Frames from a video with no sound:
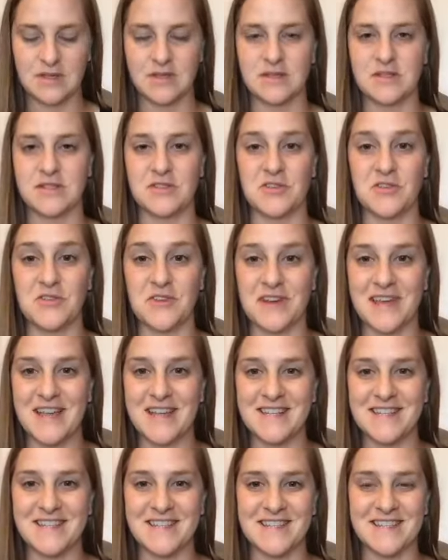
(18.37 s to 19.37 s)
So if you're
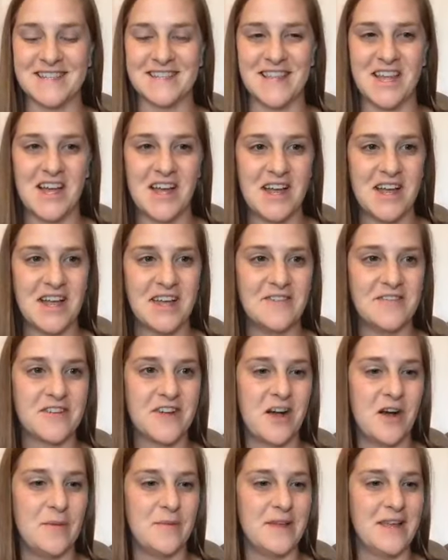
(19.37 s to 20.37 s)
catching this live,
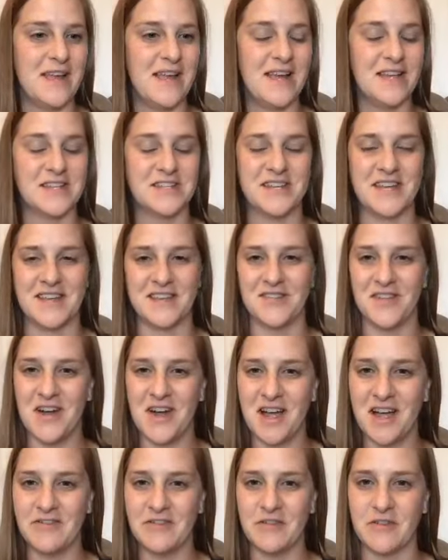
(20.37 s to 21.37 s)
comment hashtag
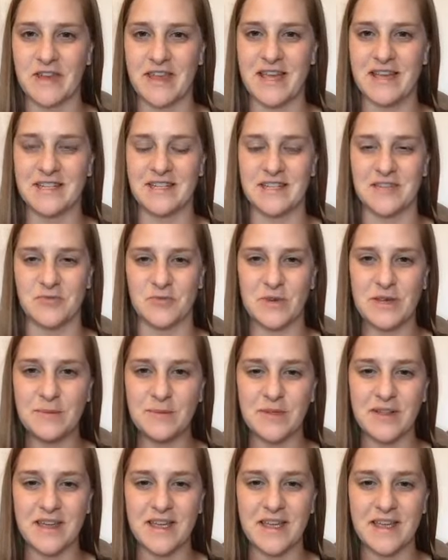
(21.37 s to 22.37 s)
live. If you're catching the
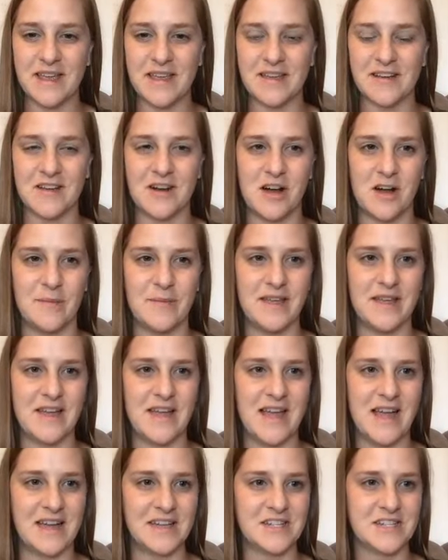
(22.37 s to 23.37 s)
replay, comment
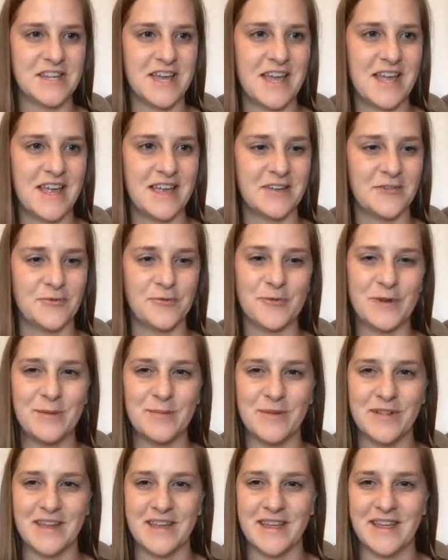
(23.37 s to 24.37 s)
hashtag
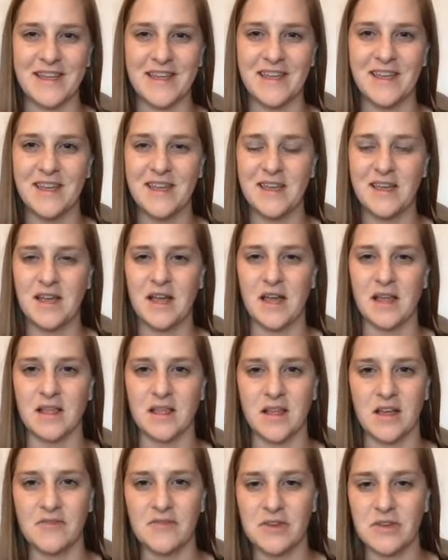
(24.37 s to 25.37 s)
replay. I
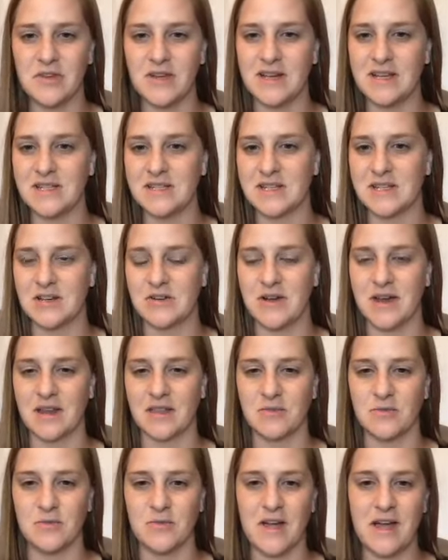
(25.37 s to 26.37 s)
love when you guys interact
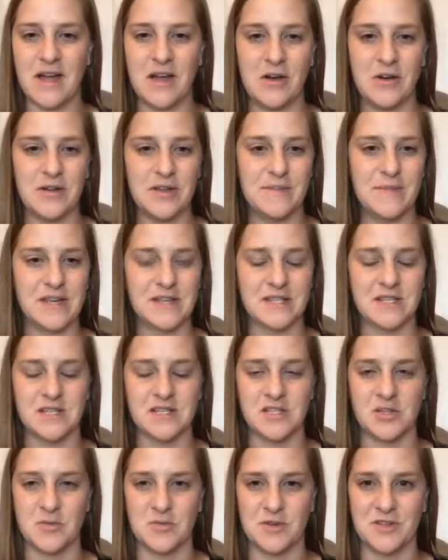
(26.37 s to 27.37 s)
throughout. It makes it
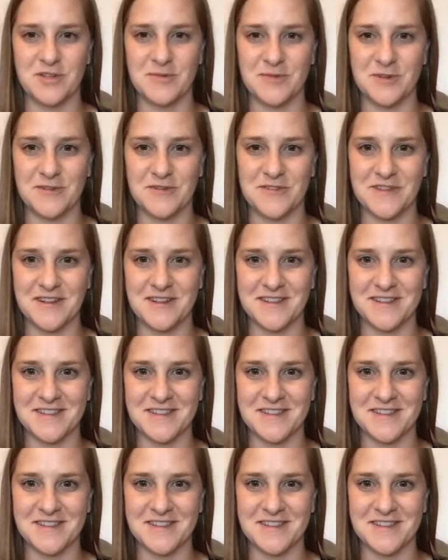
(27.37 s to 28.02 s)
so much more fun.